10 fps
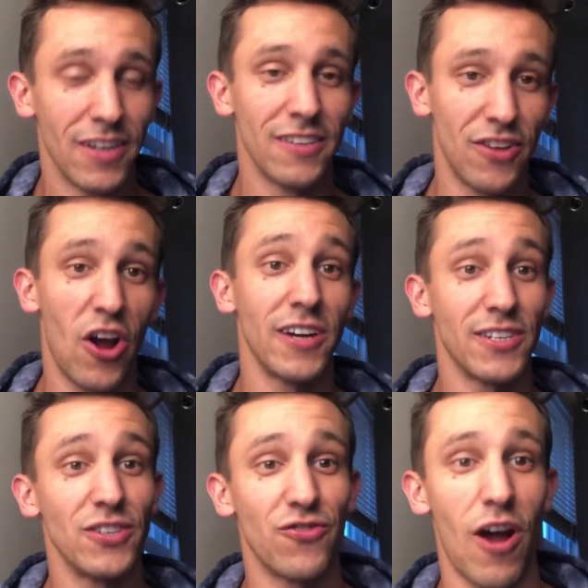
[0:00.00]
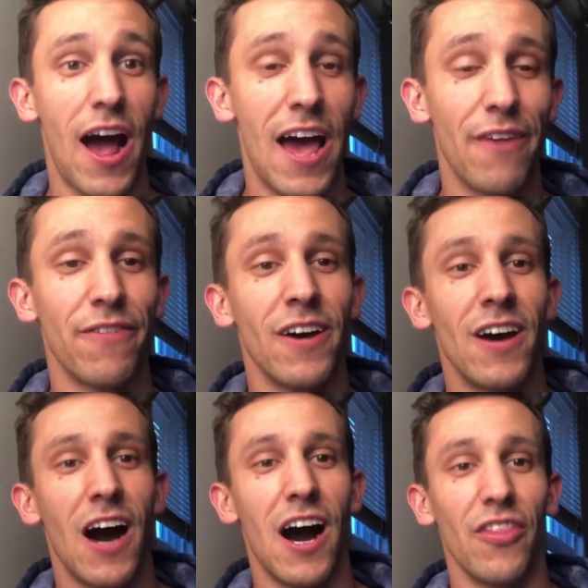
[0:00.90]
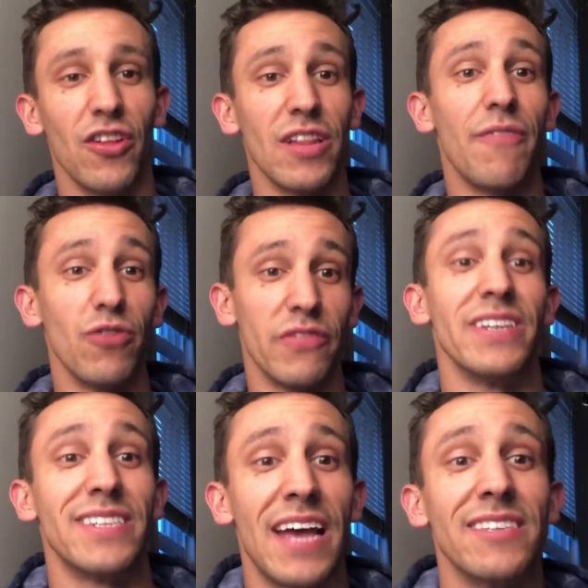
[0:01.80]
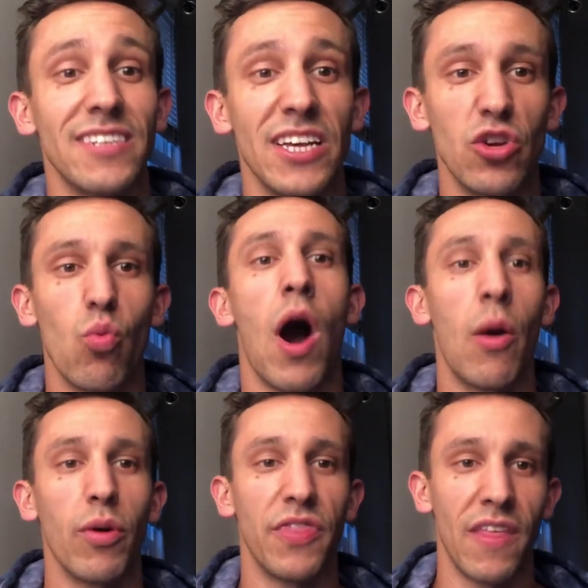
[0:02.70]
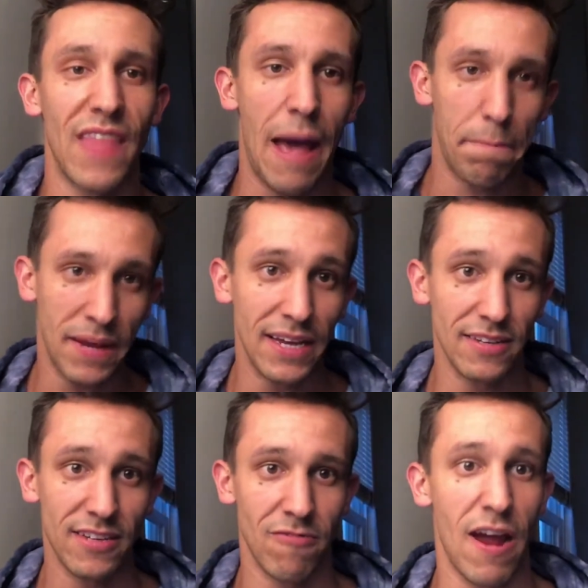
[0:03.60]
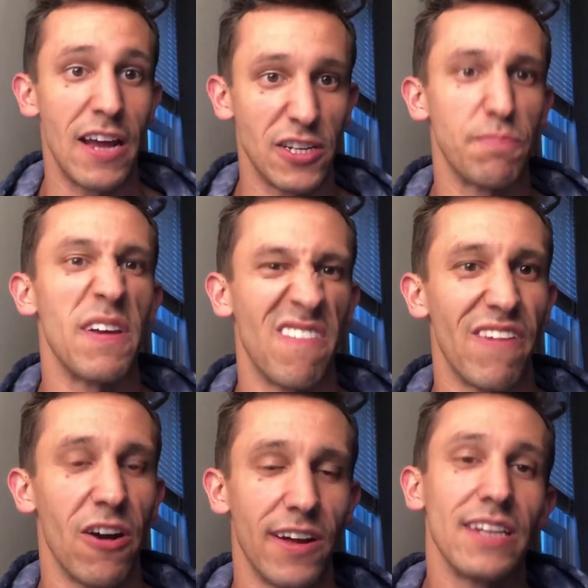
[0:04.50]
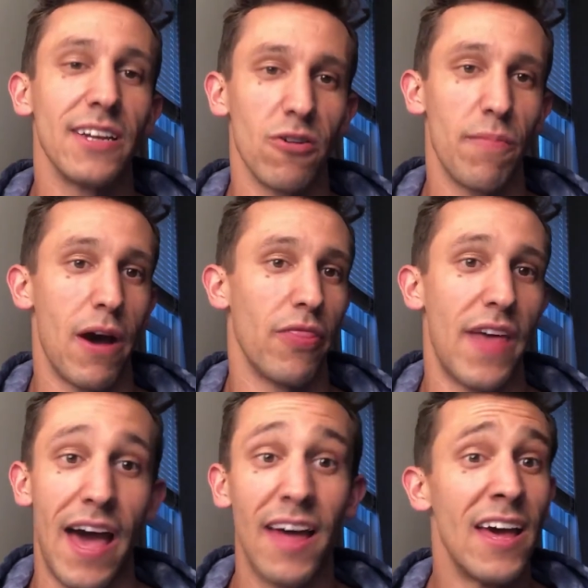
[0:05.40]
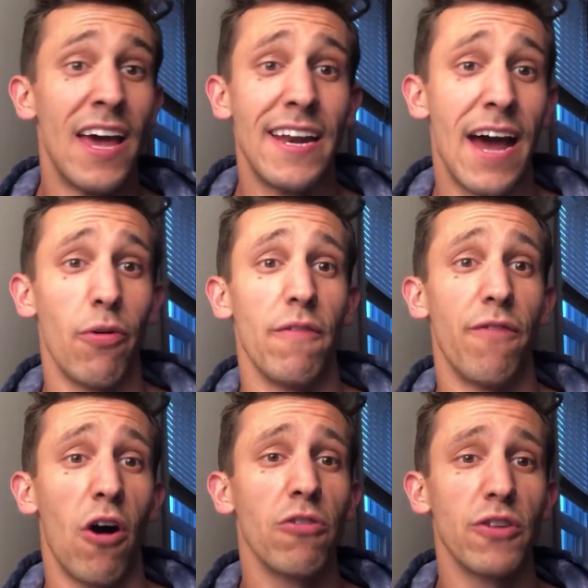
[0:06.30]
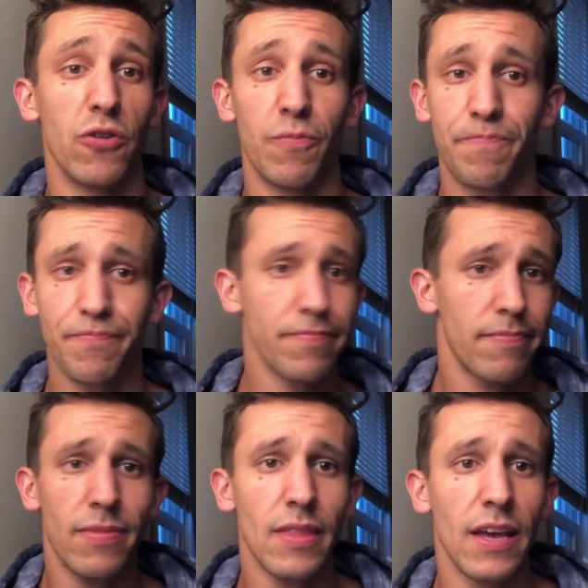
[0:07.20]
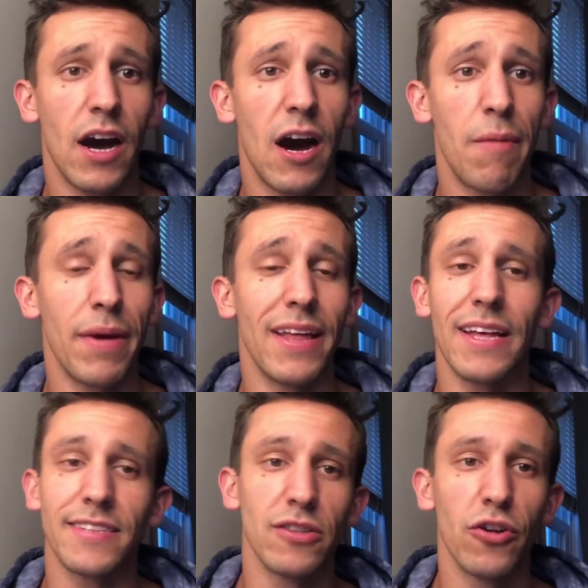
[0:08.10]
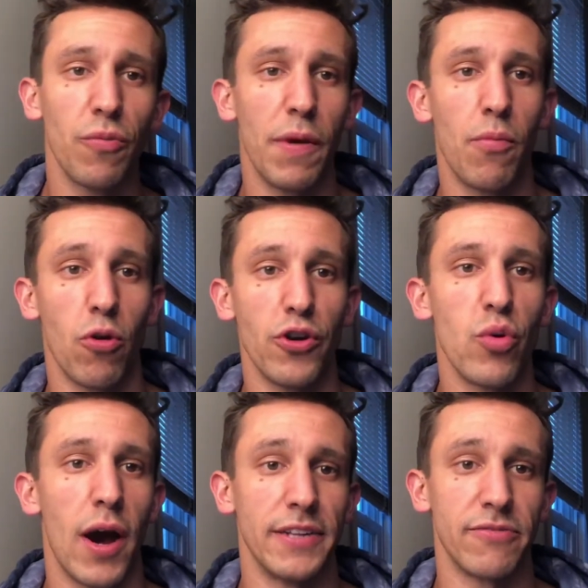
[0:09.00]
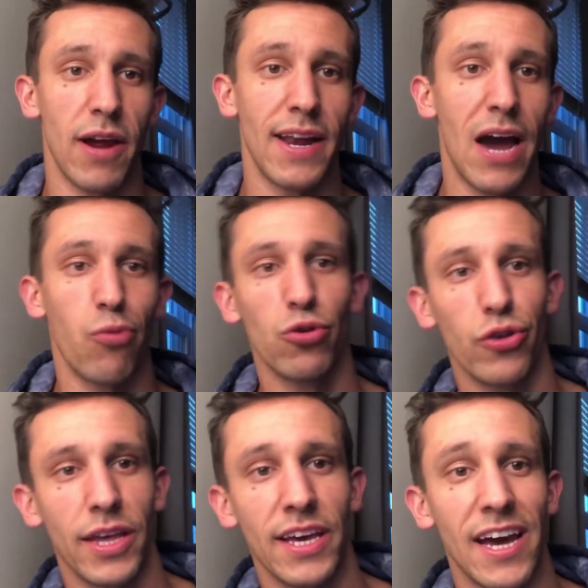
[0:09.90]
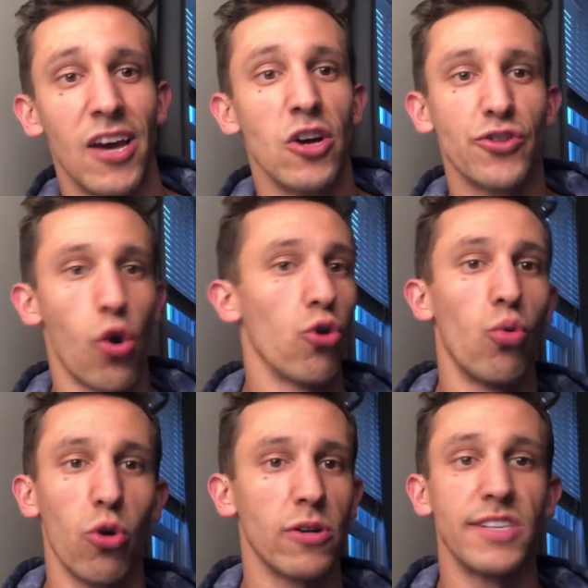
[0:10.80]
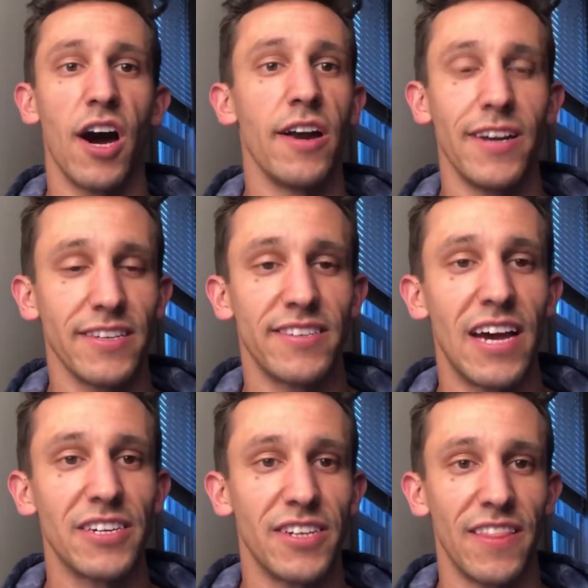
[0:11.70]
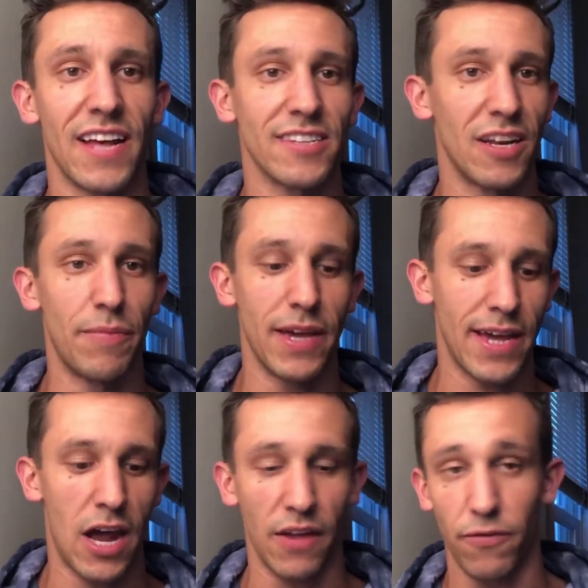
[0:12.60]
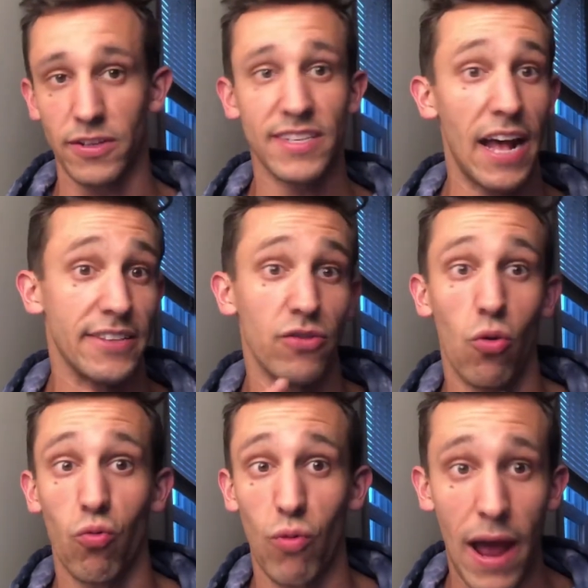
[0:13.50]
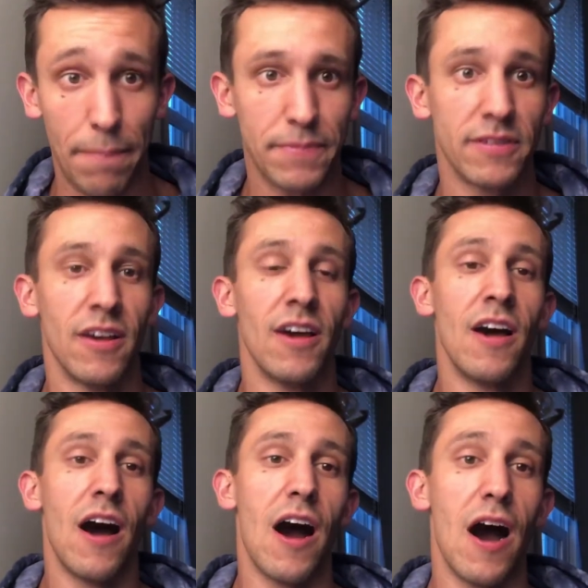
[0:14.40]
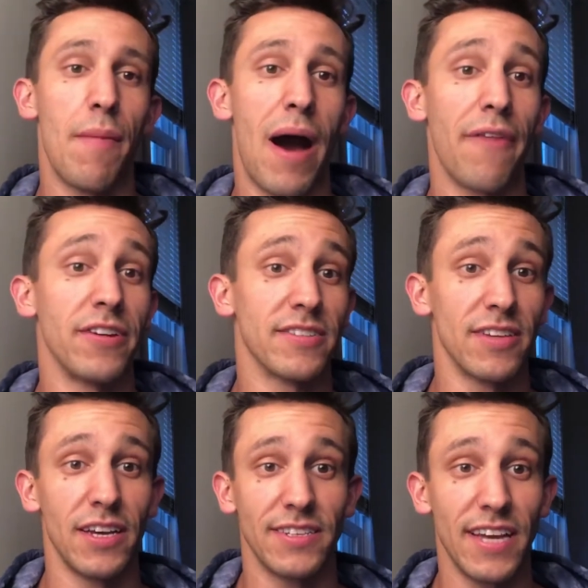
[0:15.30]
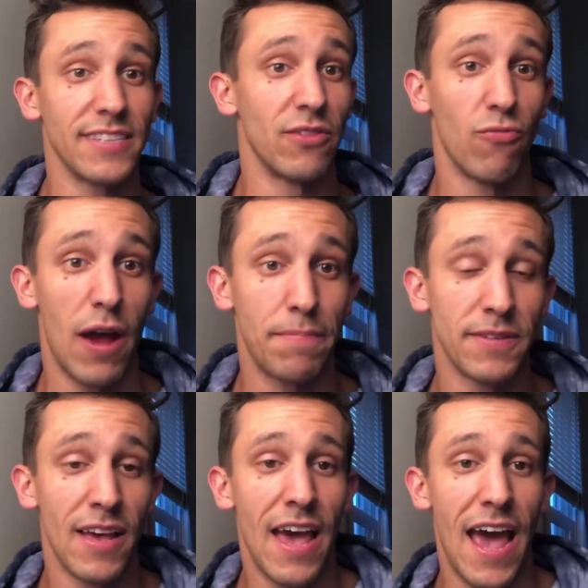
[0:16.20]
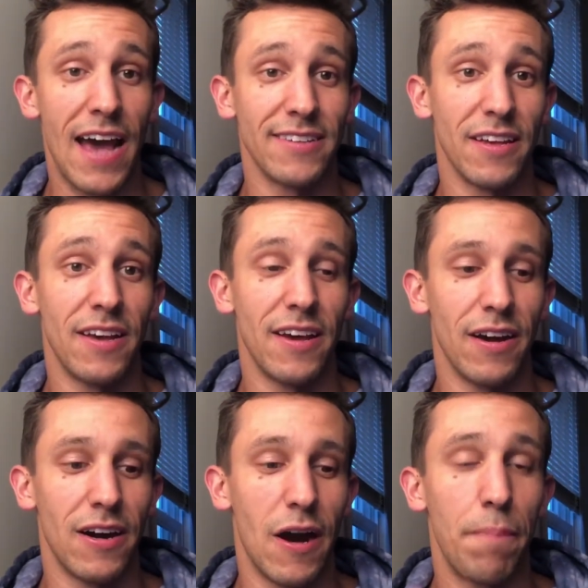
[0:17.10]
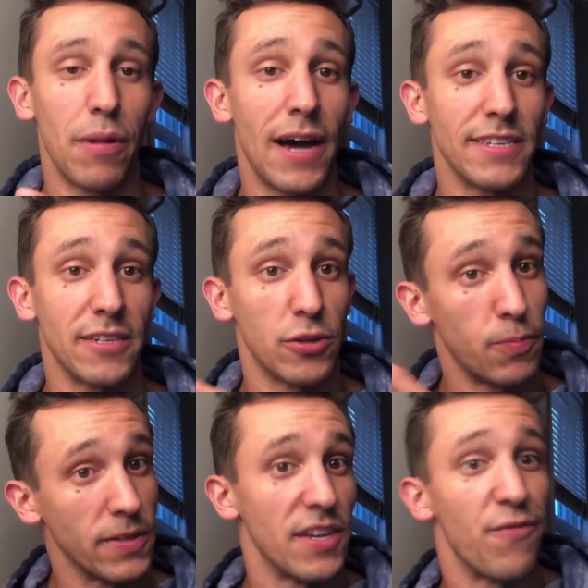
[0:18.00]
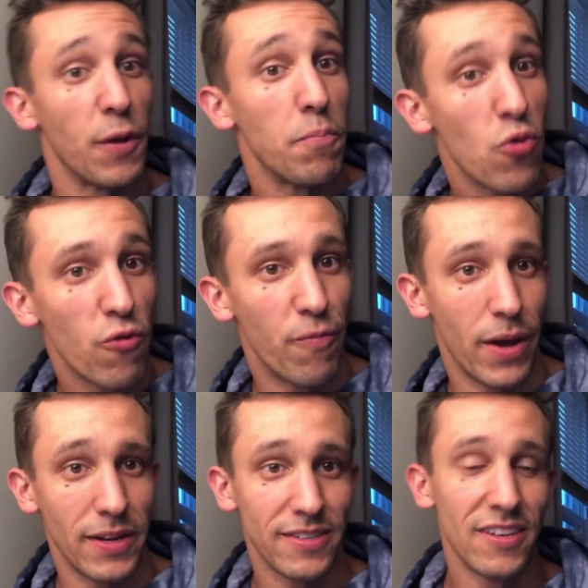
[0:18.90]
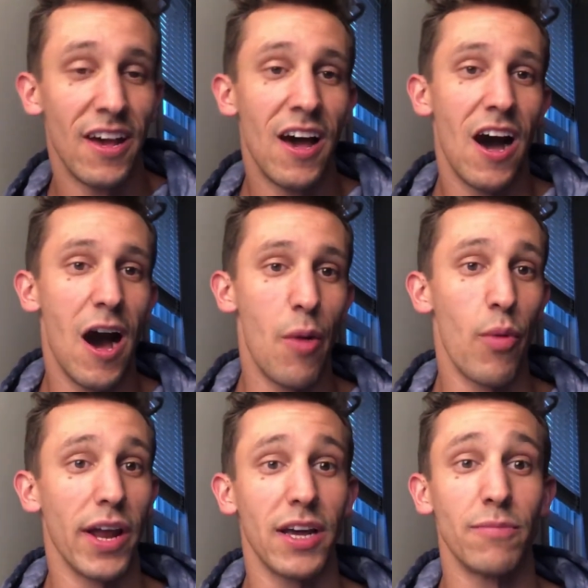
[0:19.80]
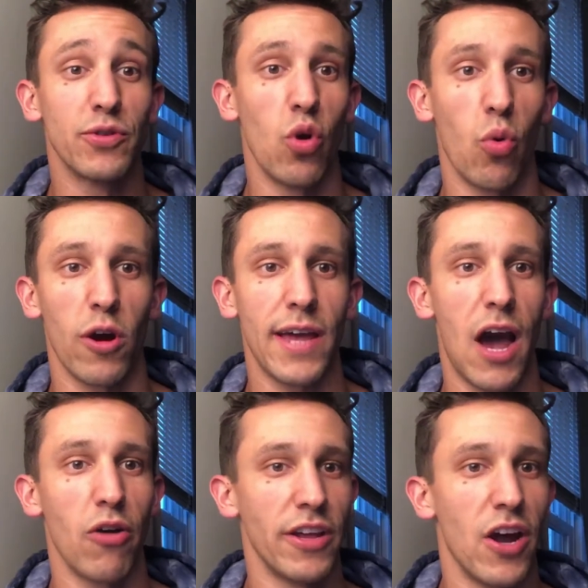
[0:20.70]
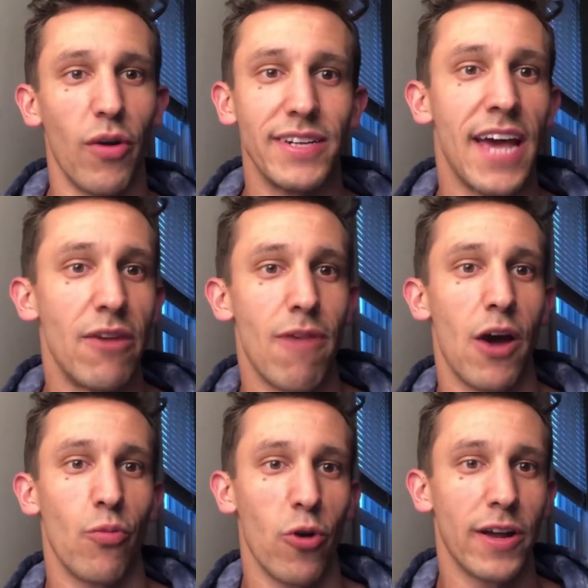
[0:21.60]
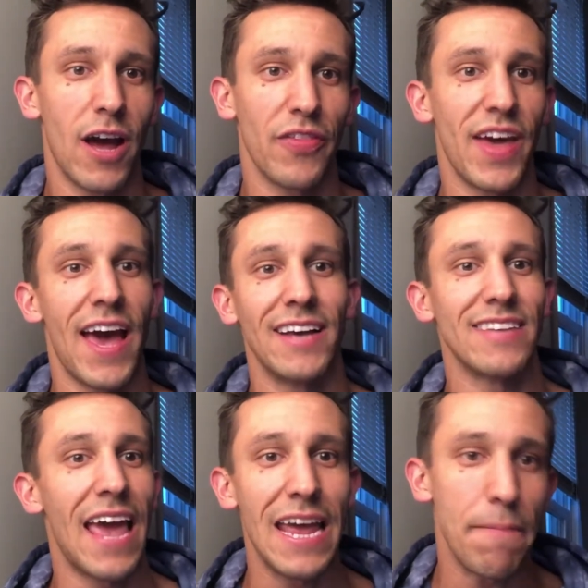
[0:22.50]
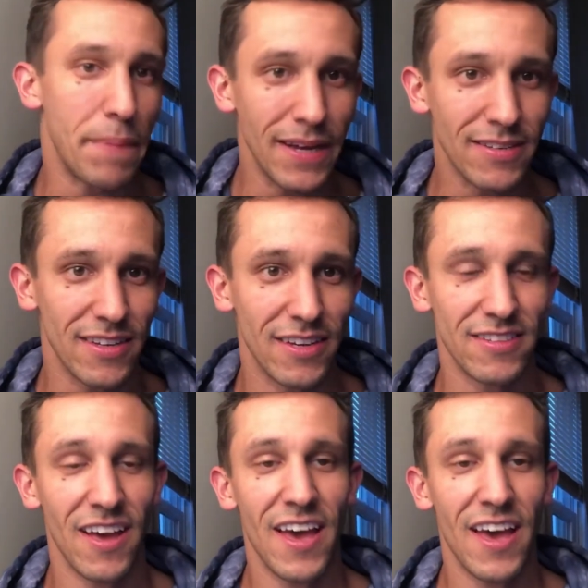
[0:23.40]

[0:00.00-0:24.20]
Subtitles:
the level of intensity you want within that piece, and just being very clear about that. Now with volume, it's a little bit more nuanced, right? Now we're looking at total work done in a session. That's going to be accounting for sets, reps, obviously sets and reps as it applies to specific movements. When it comes to a workout, a 10-round workout that has 8 pieces